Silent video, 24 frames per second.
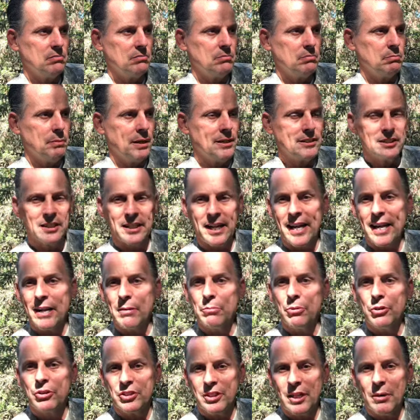basically
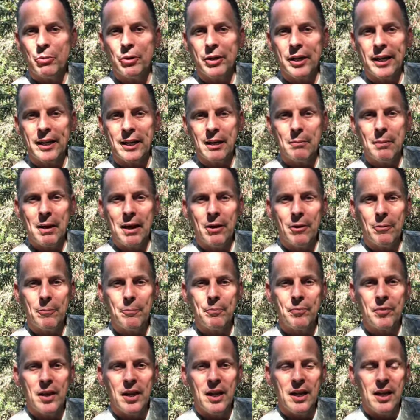ambush them when they come out,
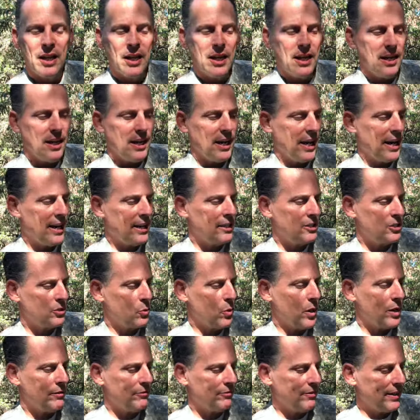and it's
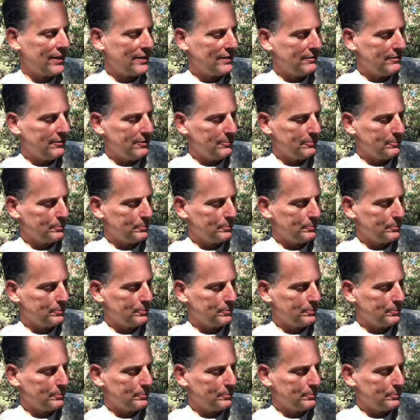quite effective.